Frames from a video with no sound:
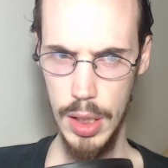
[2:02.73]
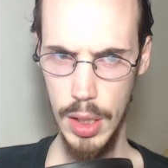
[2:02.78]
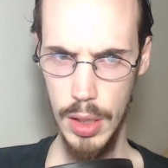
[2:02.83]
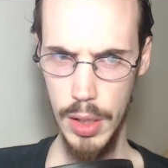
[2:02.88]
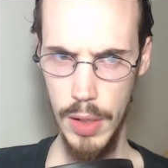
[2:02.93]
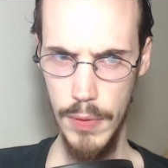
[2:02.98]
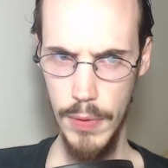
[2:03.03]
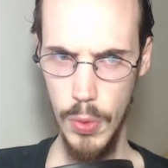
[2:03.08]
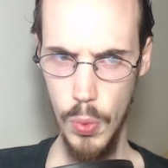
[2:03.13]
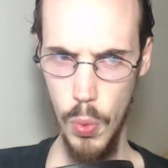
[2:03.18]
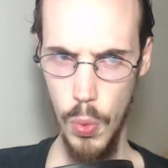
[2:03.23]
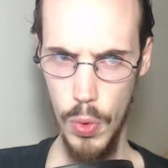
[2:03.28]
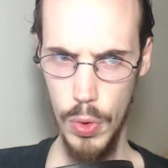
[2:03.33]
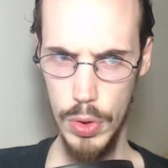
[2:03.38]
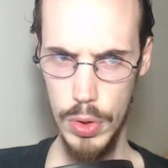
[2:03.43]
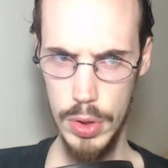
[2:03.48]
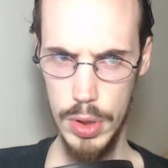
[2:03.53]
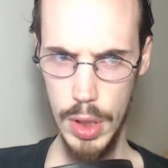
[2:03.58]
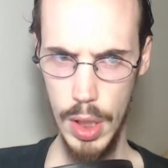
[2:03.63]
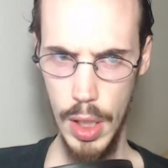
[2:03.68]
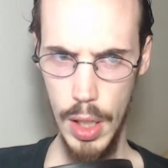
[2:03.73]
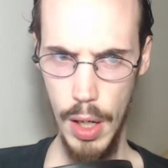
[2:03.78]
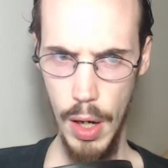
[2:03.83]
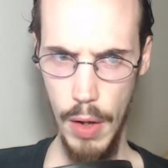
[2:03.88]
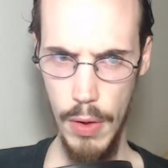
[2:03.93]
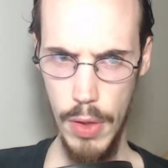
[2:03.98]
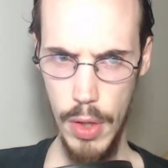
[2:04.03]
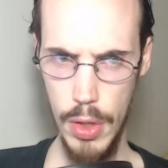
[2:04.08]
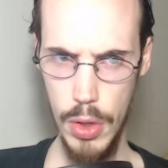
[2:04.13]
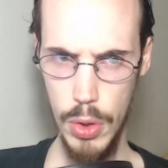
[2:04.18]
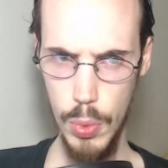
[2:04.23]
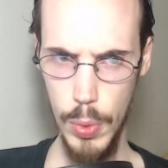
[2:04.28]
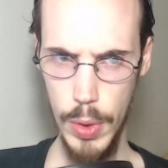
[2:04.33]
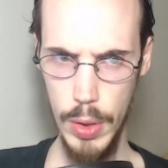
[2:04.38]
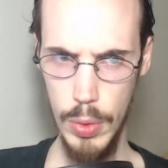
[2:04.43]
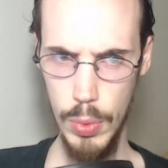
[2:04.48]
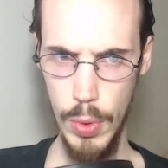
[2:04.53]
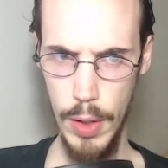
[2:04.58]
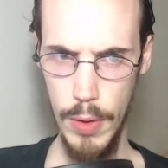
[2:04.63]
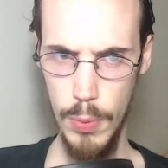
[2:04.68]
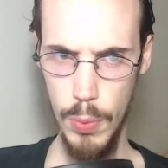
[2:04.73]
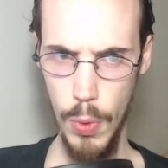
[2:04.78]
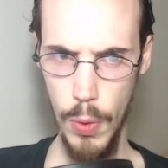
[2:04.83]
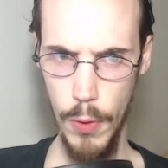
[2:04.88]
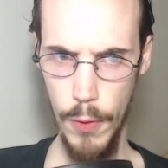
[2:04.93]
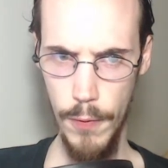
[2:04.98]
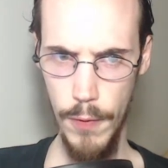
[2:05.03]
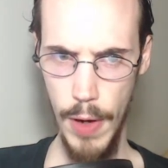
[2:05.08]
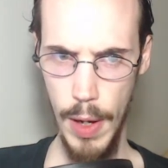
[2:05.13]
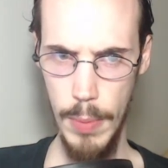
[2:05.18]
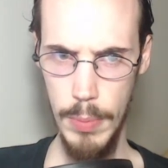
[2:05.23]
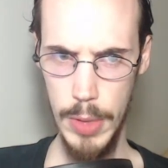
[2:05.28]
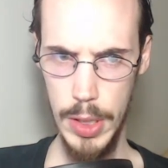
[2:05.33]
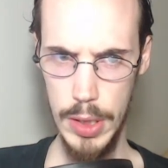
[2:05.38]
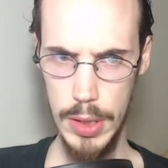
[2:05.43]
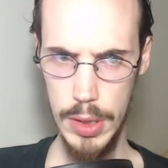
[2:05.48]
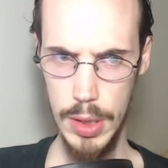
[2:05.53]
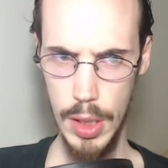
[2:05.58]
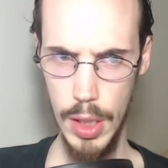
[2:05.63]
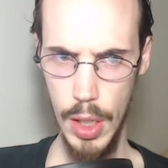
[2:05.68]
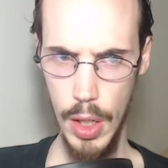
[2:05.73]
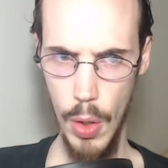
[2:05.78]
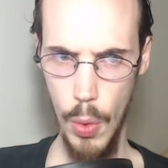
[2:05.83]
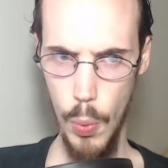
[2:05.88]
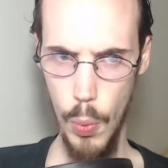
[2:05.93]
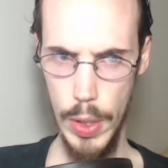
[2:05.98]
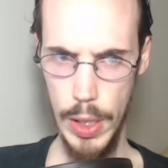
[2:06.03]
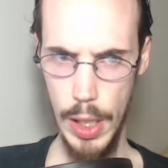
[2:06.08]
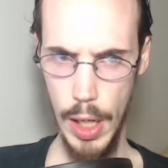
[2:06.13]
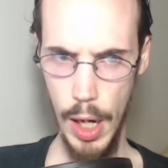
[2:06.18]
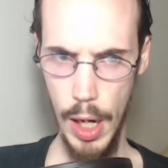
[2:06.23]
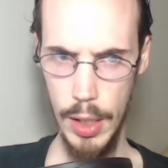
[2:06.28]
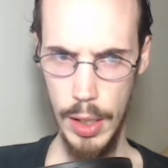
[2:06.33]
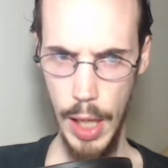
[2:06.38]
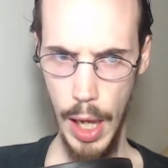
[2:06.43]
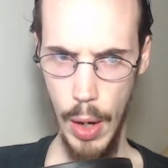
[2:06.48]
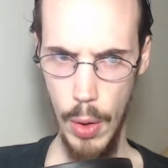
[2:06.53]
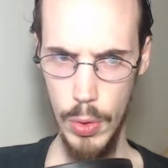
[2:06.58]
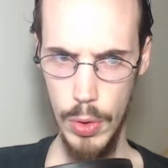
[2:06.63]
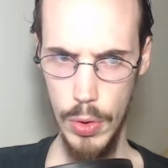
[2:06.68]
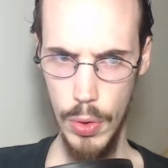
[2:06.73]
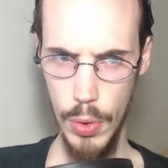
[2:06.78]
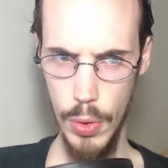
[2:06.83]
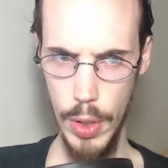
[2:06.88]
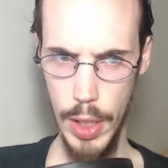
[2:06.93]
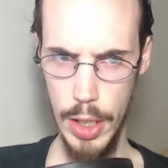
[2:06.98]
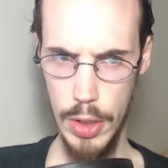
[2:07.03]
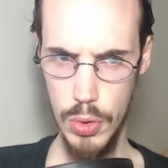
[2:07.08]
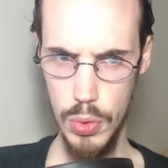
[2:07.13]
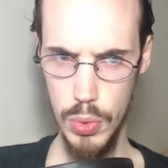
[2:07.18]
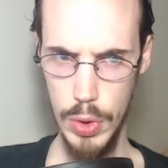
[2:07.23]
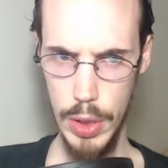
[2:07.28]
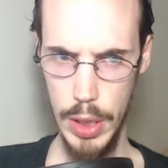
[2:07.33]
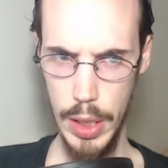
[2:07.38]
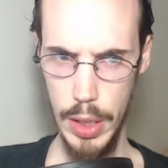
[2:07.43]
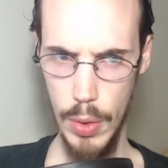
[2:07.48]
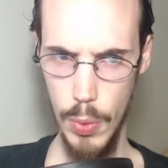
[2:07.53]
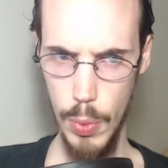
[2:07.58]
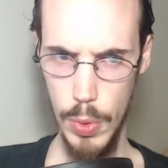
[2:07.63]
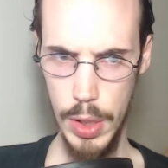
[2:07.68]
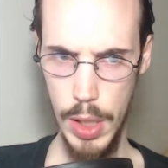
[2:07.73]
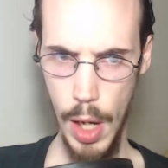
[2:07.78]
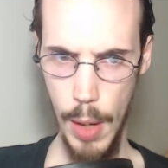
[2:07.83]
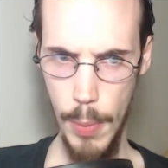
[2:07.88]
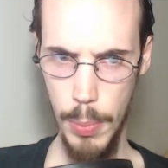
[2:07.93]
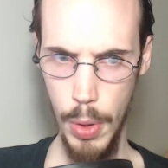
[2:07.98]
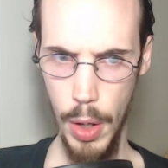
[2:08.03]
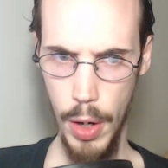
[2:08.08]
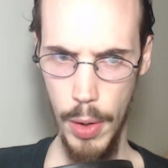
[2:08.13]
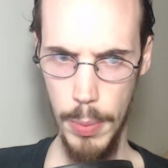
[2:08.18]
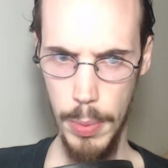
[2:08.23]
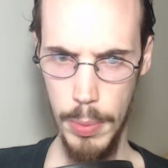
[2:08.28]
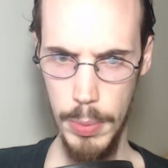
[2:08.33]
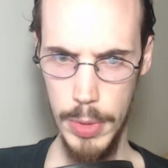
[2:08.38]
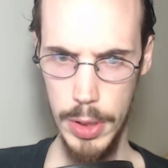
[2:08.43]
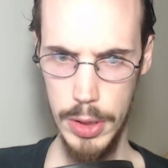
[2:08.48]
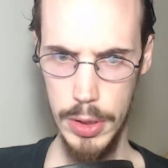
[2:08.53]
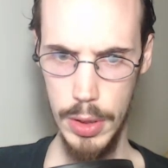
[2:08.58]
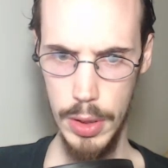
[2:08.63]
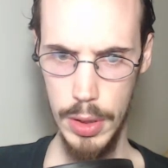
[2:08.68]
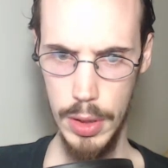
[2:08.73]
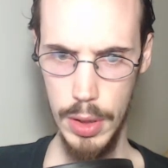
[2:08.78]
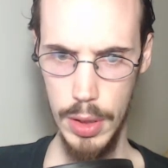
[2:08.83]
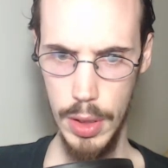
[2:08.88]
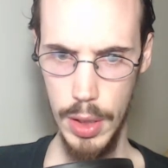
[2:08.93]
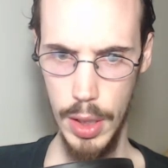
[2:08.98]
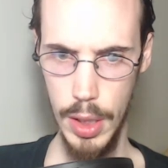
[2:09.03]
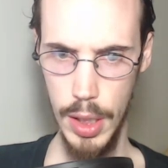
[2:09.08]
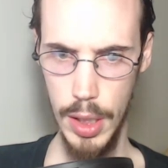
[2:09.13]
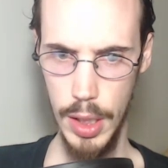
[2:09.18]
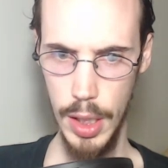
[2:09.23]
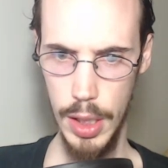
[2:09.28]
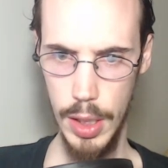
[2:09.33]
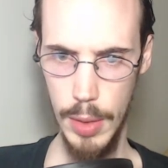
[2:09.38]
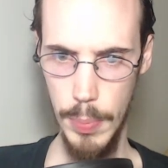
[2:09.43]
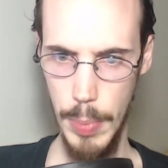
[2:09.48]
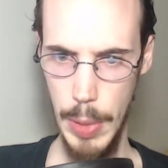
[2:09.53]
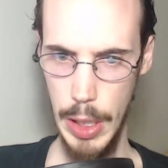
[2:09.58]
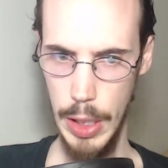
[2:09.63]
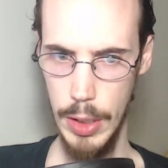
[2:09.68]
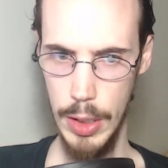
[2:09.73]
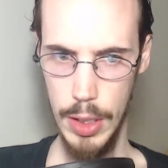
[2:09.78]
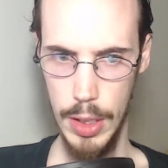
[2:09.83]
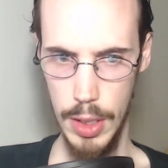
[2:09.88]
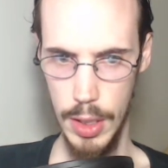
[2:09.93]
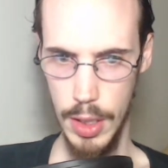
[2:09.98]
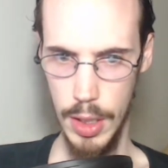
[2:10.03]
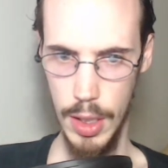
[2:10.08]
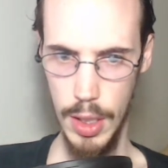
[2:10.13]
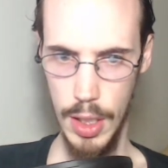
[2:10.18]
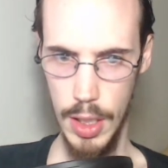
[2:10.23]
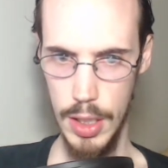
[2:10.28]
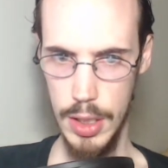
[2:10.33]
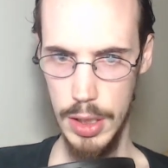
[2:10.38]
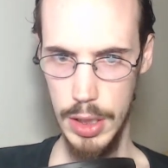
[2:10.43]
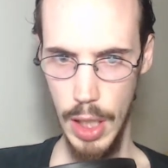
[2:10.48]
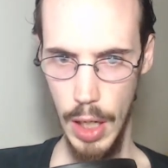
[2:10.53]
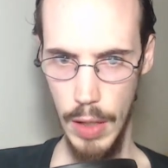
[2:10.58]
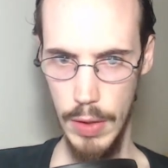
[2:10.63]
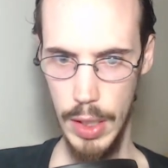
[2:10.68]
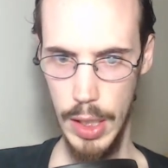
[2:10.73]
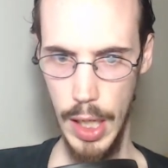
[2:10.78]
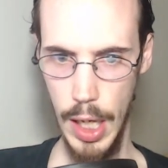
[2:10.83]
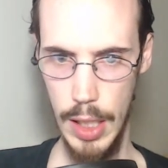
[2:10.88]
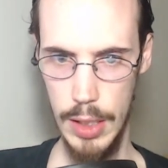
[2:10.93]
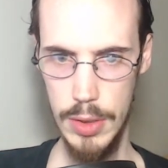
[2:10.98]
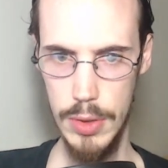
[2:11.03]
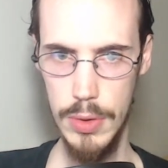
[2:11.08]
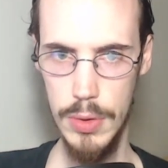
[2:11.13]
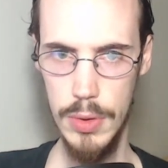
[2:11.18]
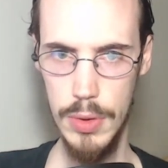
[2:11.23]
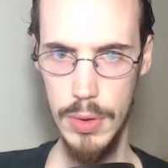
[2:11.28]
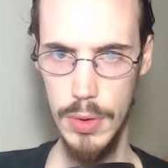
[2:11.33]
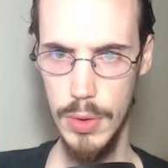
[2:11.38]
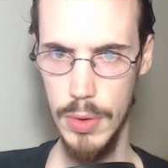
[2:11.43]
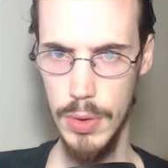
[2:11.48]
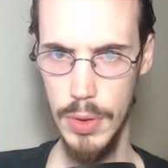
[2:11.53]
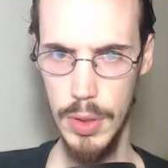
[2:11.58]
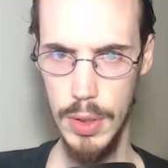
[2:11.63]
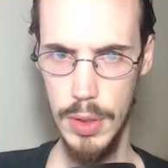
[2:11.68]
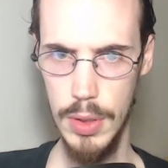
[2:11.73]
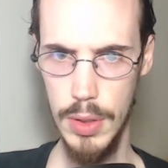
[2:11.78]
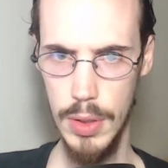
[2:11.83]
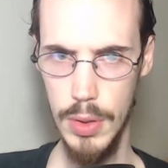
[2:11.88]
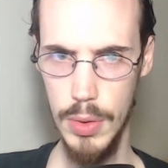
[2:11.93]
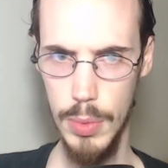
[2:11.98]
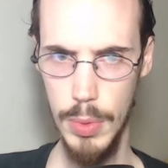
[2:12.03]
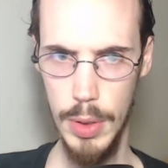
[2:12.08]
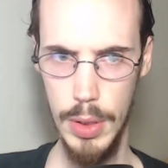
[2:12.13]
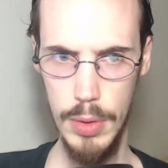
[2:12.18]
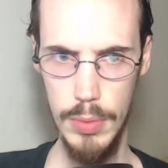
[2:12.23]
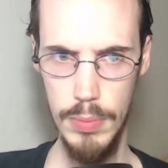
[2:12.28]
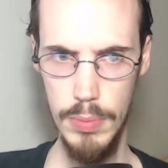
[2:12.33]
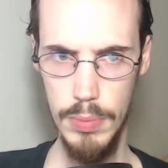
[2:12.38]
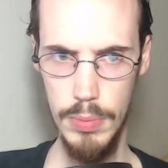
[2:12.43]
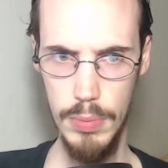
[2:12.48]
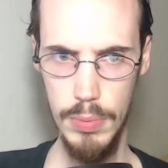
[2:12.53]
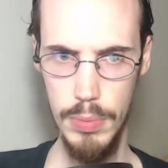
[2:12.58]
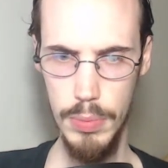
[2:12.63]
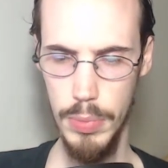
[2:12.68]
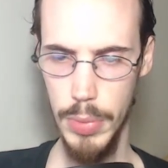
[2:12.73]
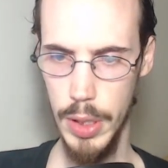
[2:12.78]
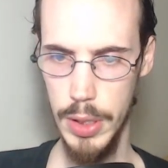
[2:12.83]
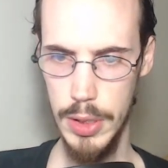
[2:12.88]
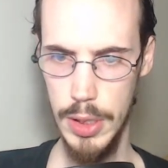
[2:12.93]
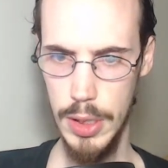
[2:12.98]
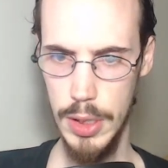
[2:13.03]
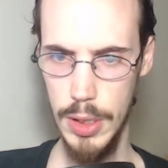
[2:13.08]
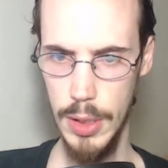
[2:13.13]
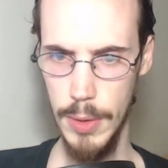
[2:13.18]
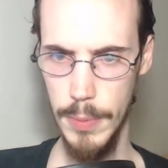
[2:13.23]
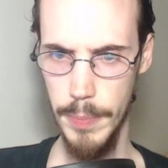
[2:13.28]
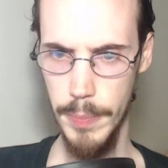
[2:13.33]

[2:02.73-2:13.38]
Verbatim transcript: the living quarters of the three great royal families. We cannot allow your entry without prior permission. Got the big shot of the castle, the three places.